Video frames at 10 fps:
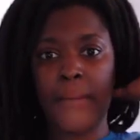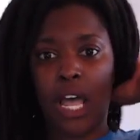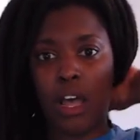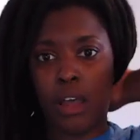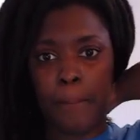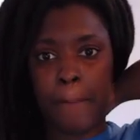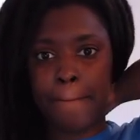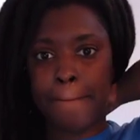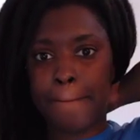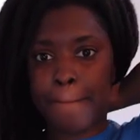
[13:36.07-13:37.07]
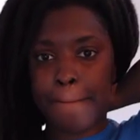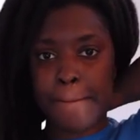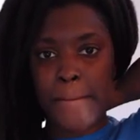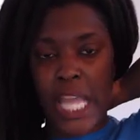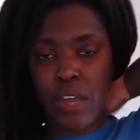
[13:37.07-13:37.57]
I
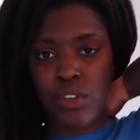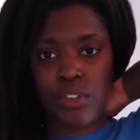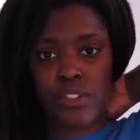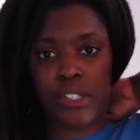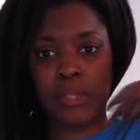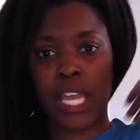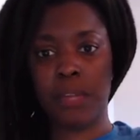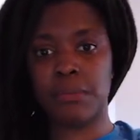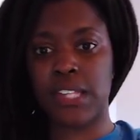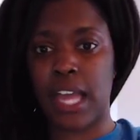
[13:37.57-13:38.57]
don't know, sometimes